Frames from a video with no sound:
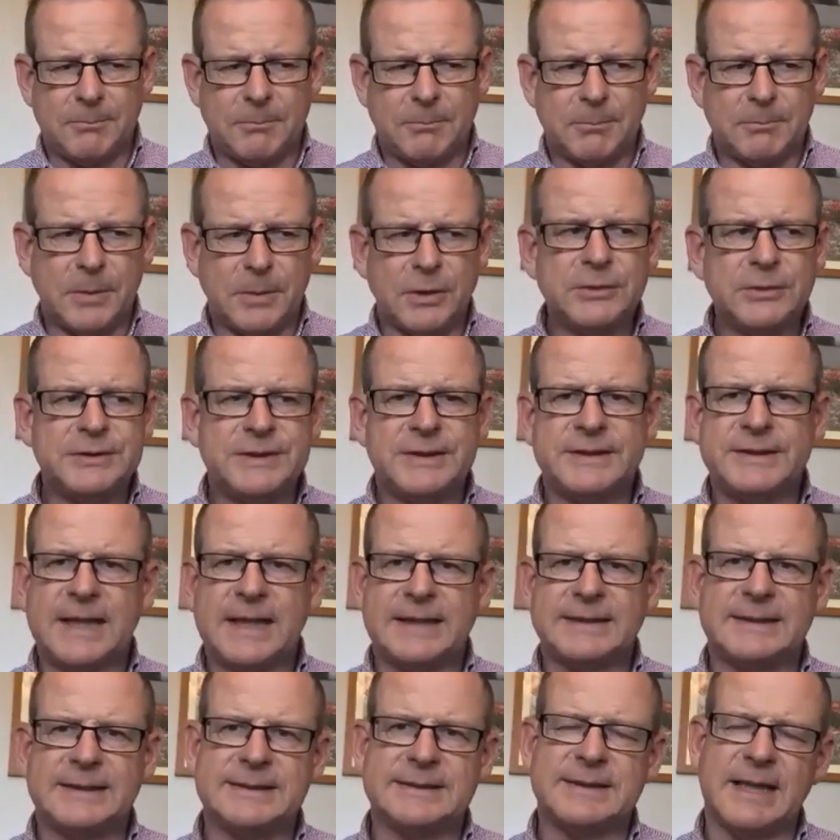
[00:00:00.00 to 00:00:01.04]
Moses
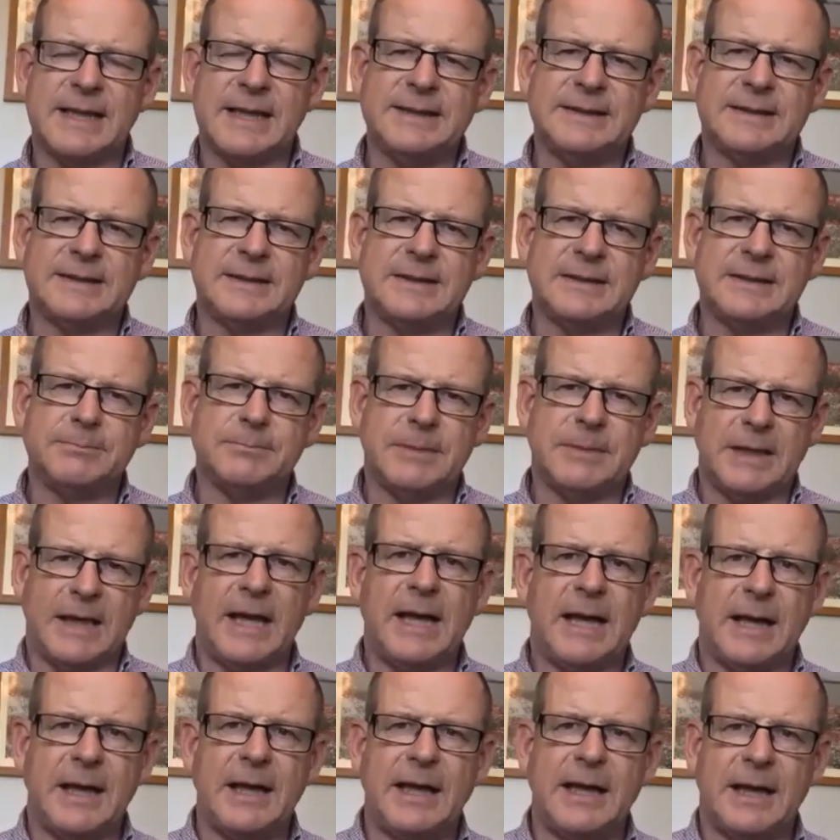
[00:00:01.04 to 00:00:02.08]
had to say to them,
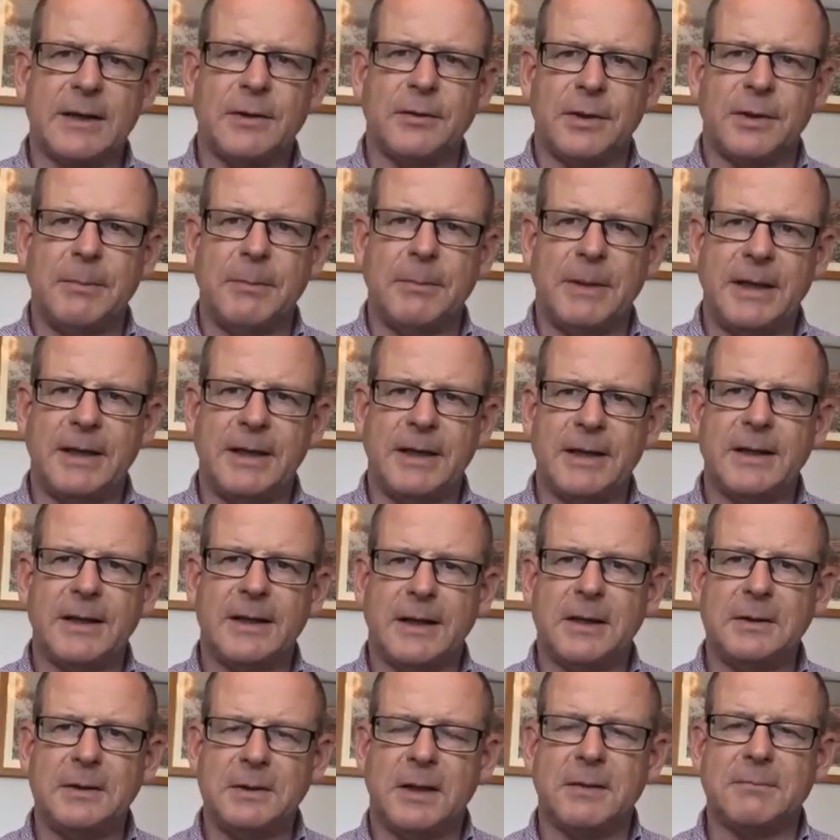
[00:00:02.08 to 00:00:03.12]
hang on a minute,
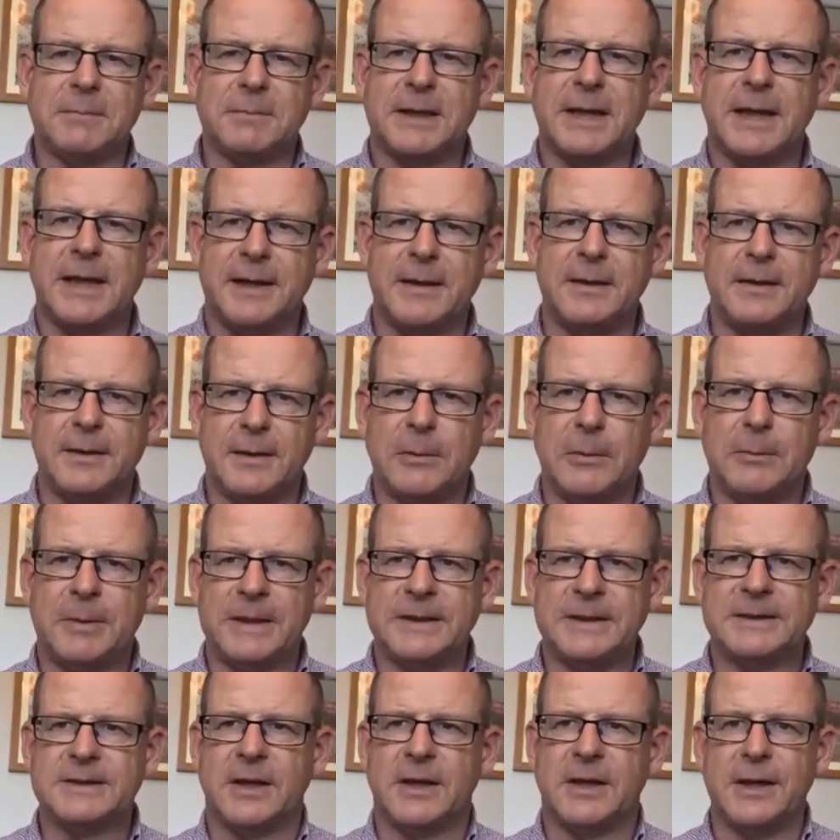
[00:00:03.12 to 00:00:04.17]
I'm getting a little
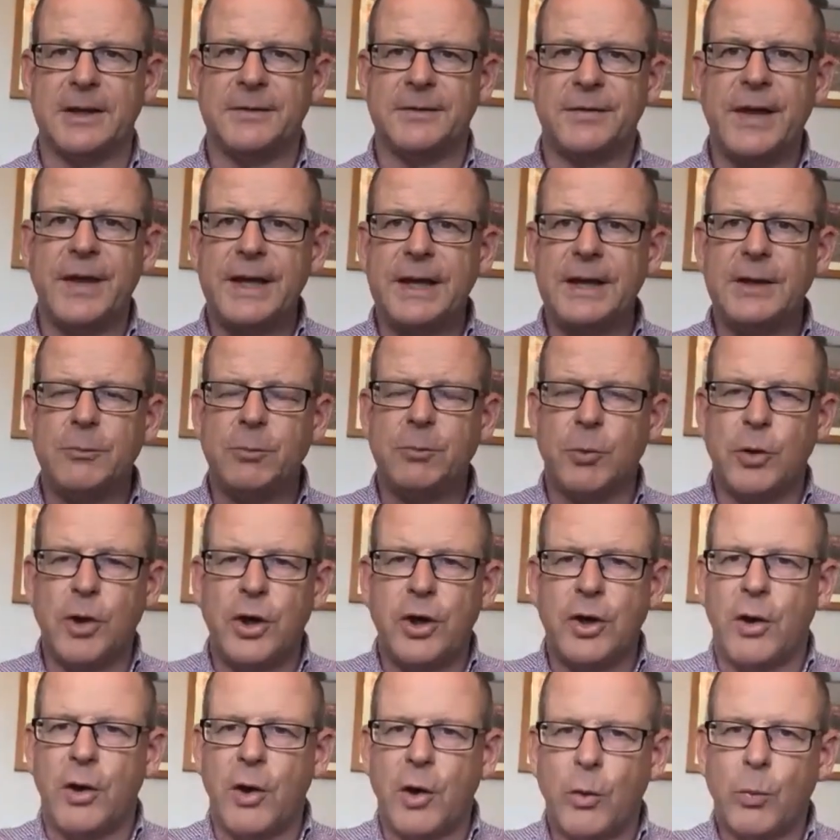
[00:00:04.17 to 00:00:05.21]
bit tired. They
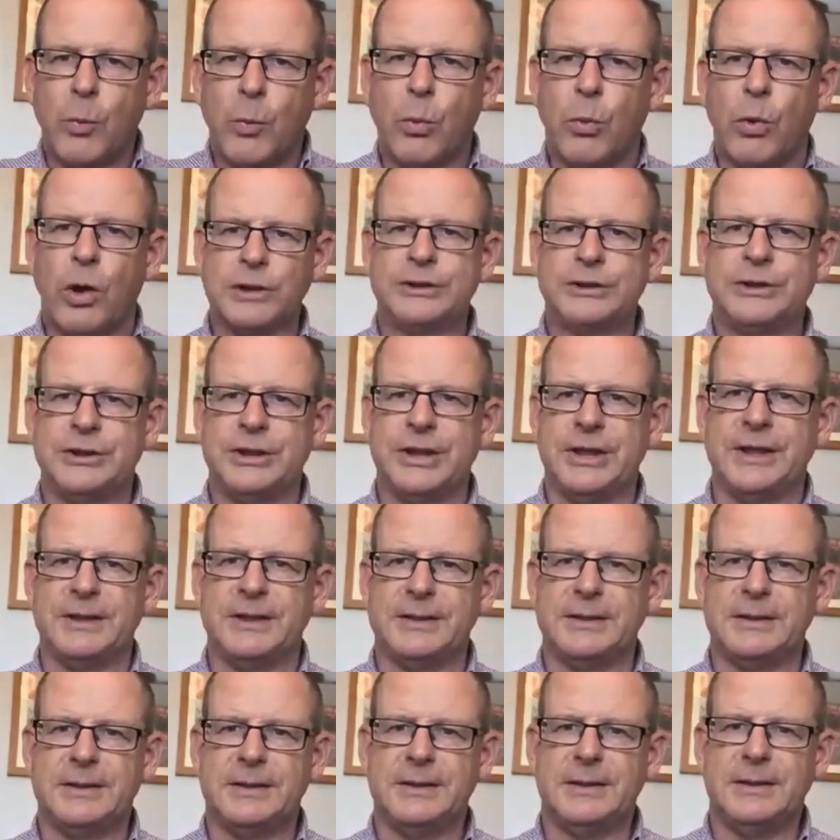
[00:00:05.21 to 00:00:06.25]
were
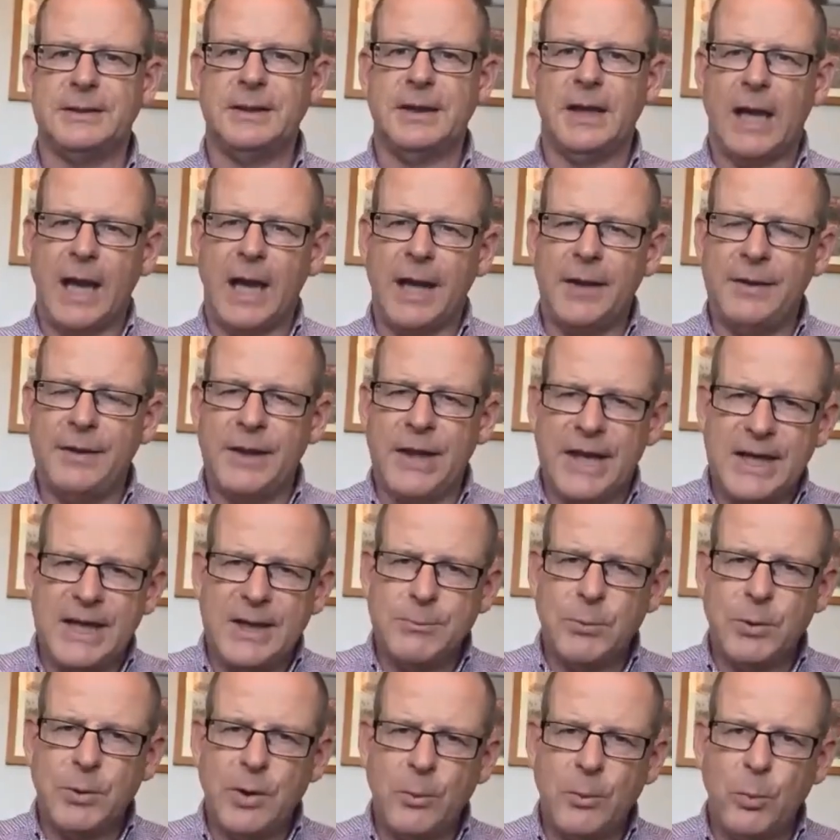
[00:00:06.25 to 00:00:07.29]
watching and they
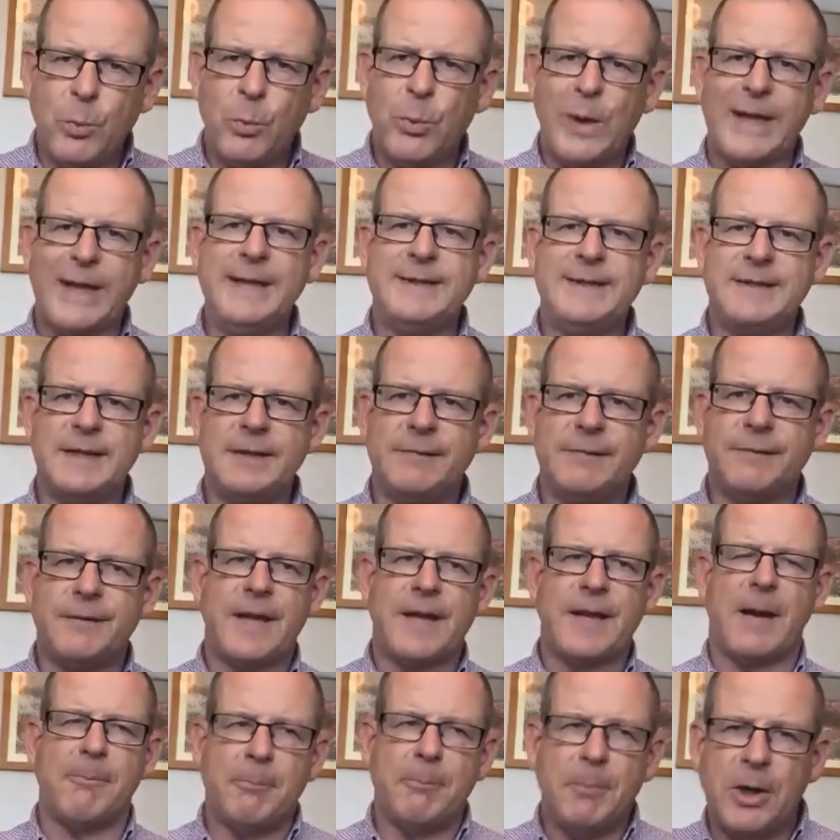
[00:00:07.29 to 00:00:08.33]
were waiting for
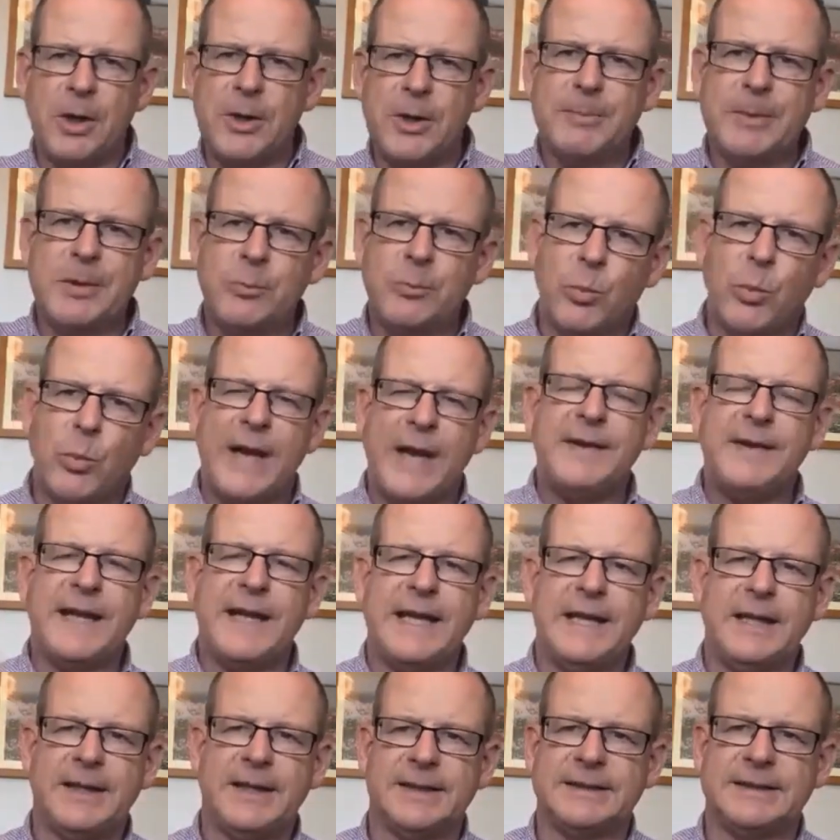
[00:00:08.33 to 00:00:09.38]
that moment when
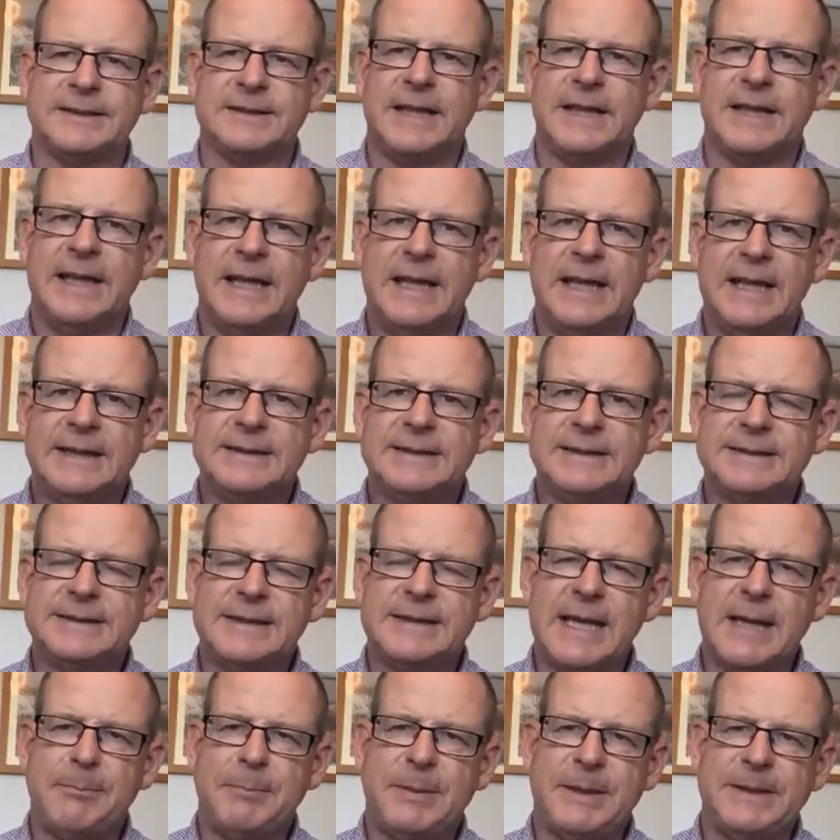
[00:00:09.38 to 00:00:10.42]
they could
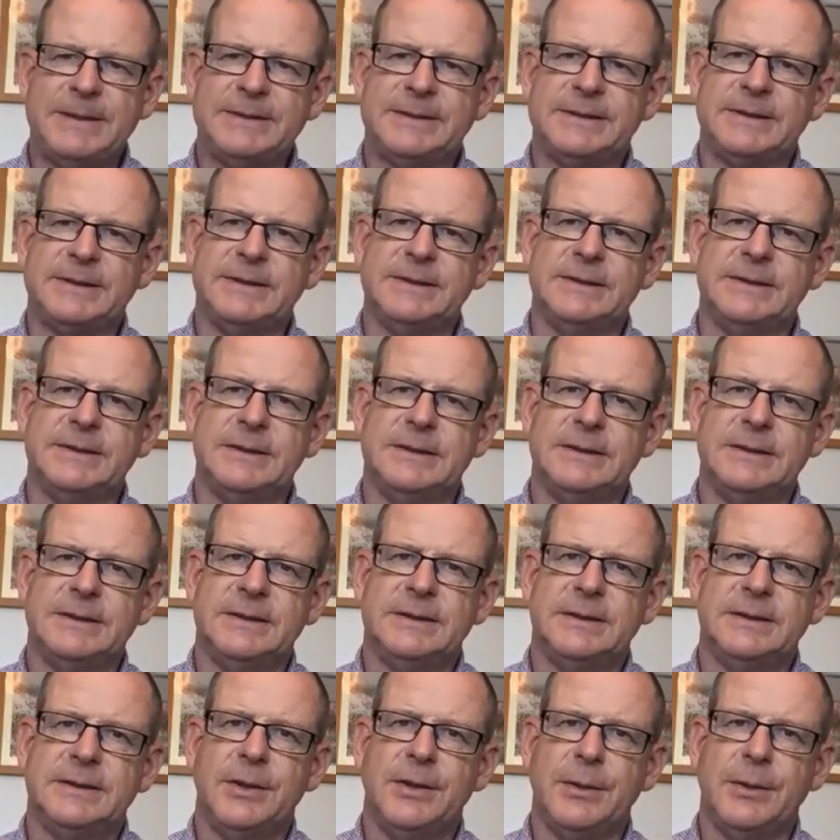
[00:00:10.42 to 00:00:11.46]
step into
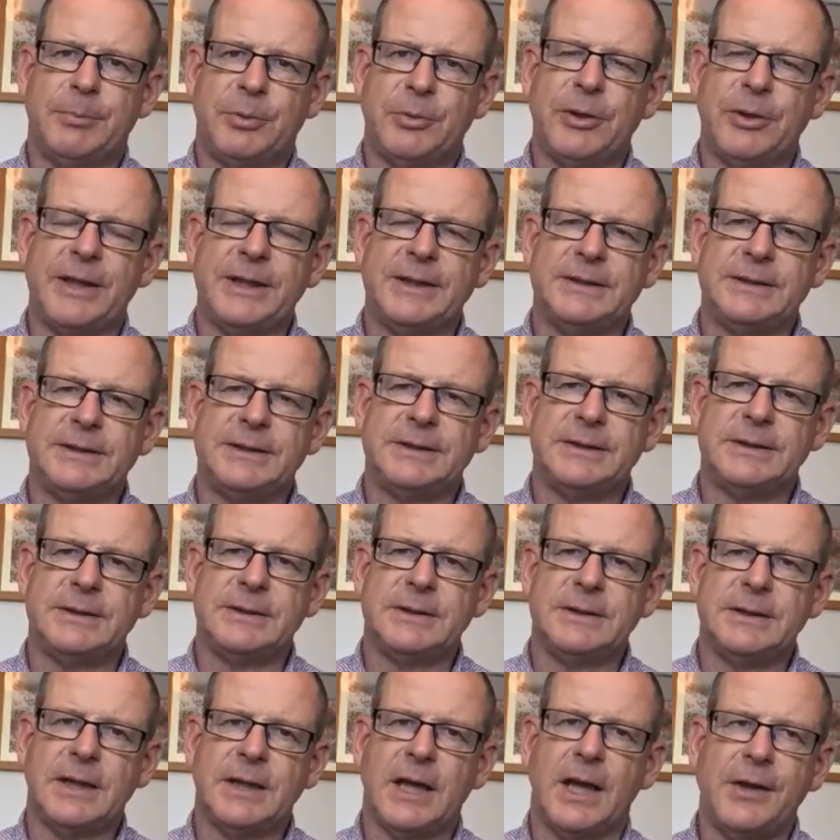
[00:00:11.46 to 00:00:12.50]
the breach
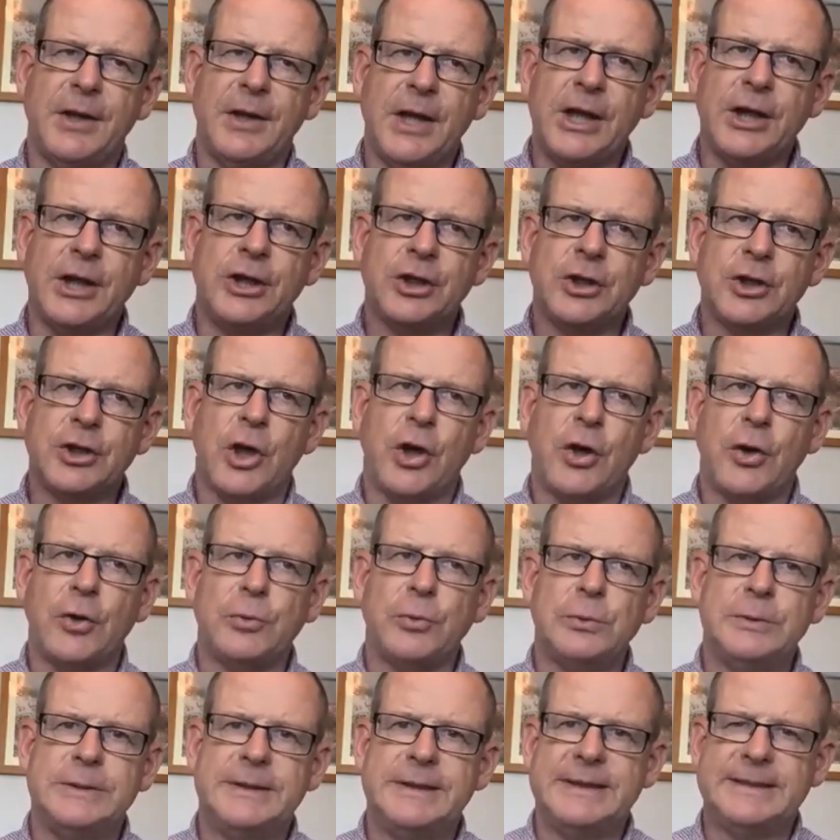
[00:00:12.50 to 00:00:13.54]
and they could
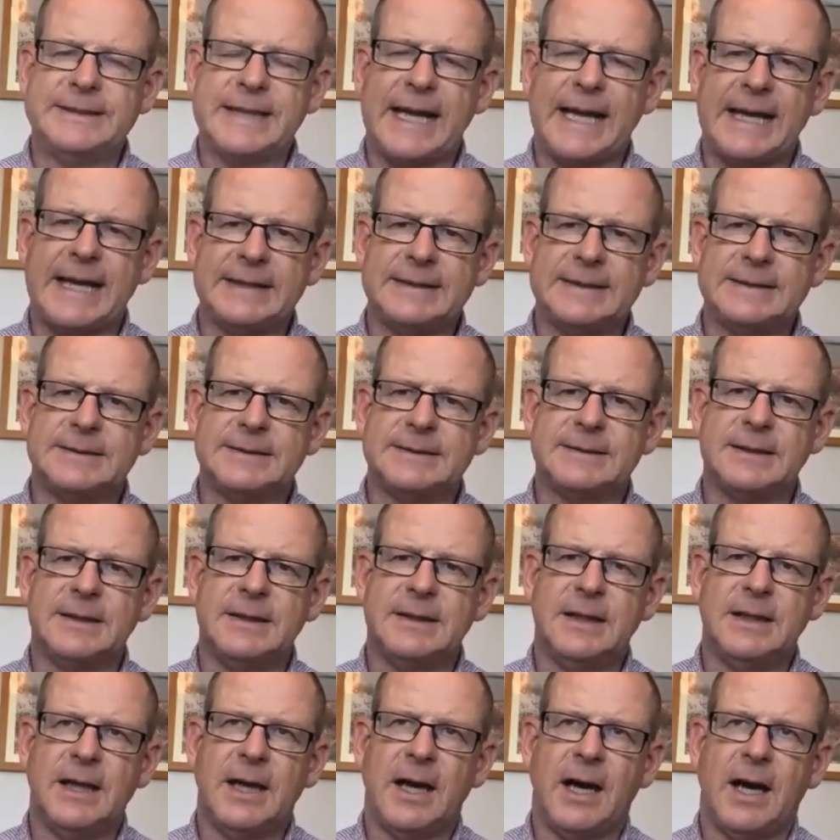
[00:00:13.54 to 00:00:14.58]
hold his hands
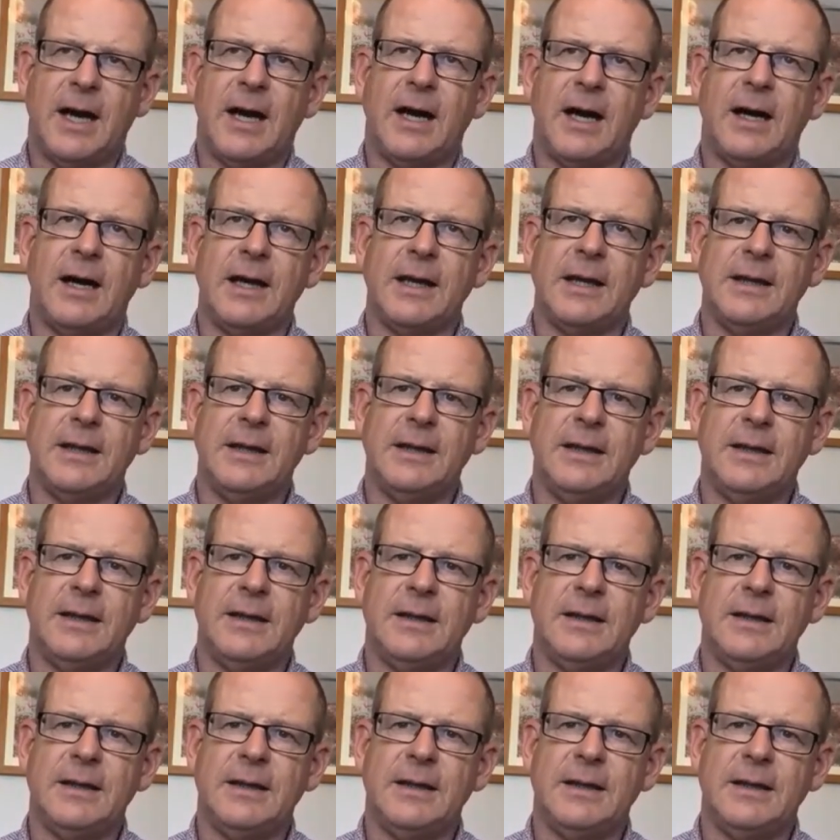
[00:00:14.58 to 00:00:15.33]
high.